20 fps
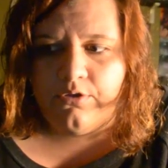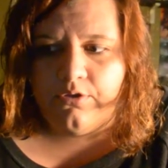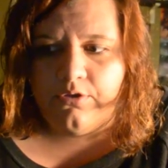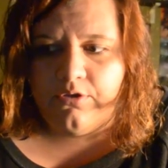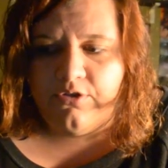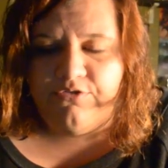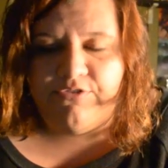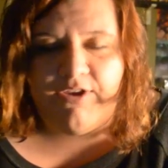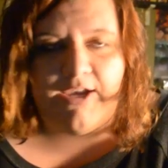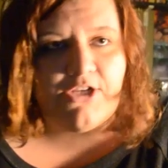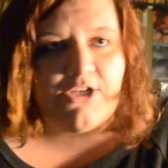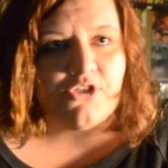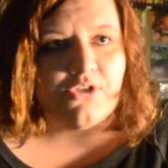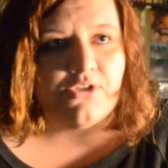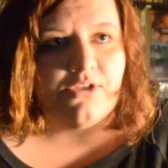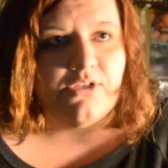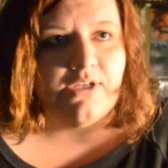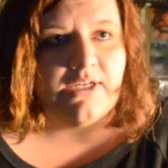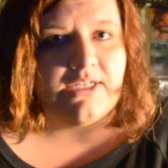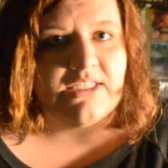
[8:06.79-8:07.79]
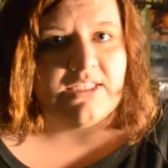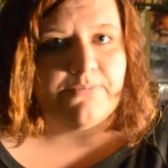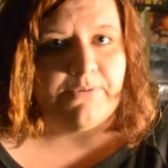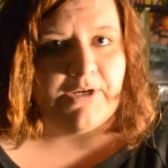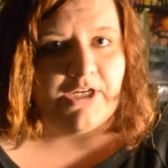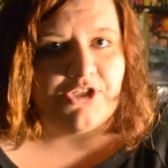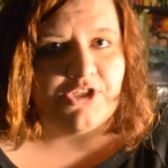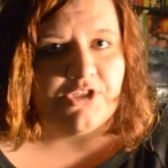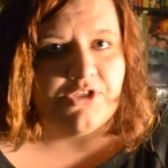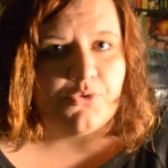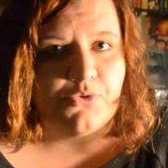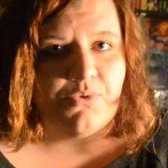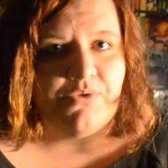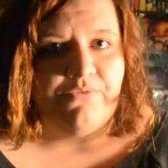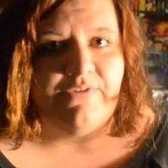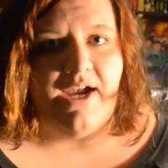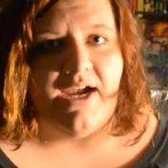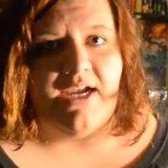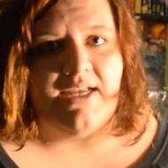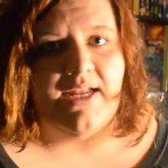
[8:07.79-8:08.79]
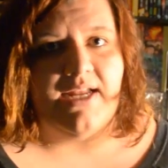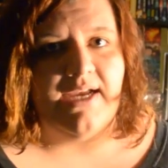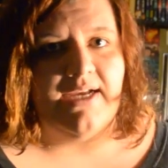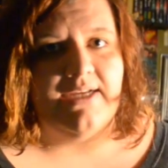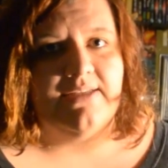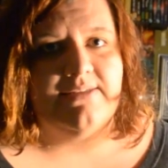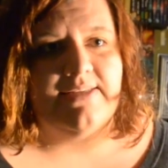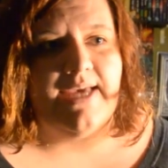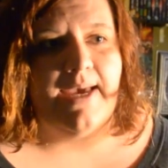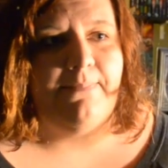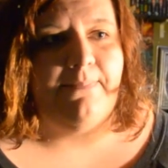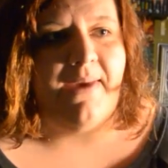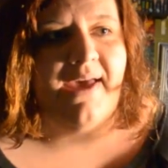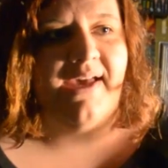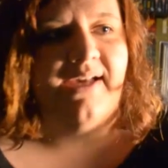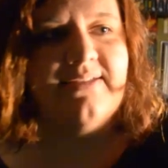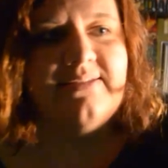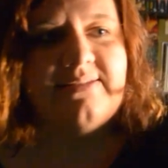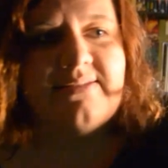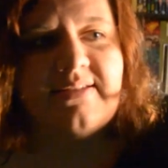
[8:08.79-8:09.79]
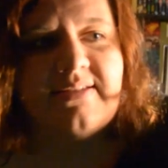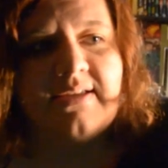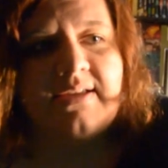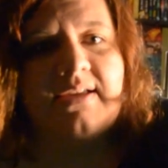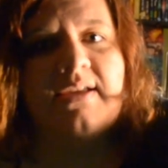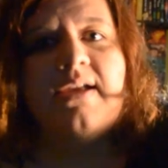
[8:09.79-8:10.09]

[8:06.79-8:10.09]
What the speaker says: facial expressions we recognized at best.